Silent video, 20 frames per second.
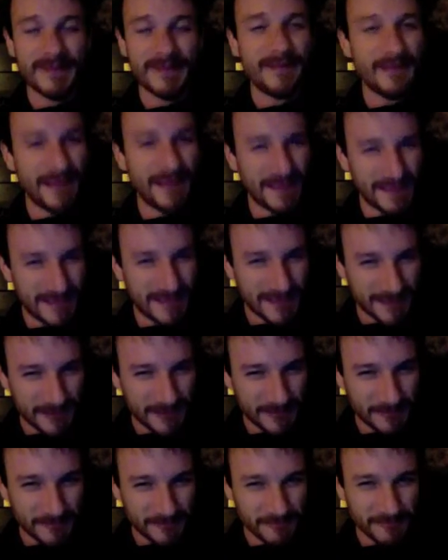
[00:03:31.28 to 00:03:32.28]

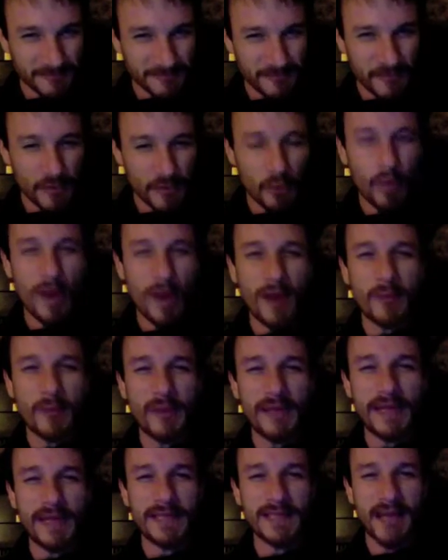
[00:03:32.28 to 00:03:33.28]
That's the way we
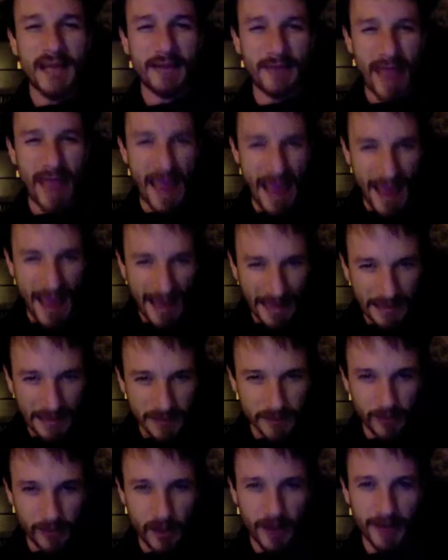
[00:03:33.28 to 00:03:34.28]
get to have a
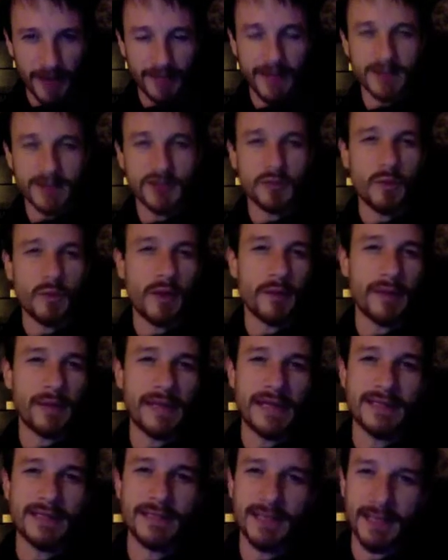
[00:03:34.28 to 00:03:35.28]
handle on it. That's the way we
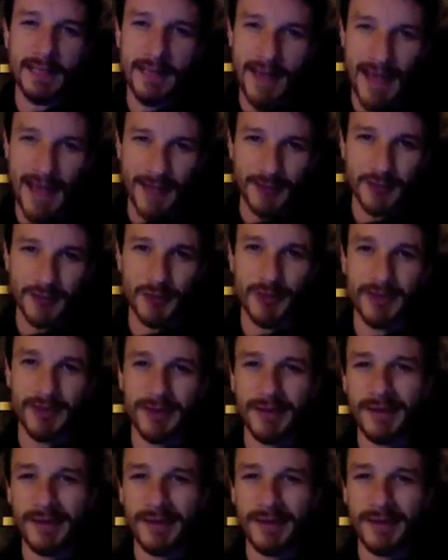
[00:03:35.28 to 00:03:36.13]
get to connect to it.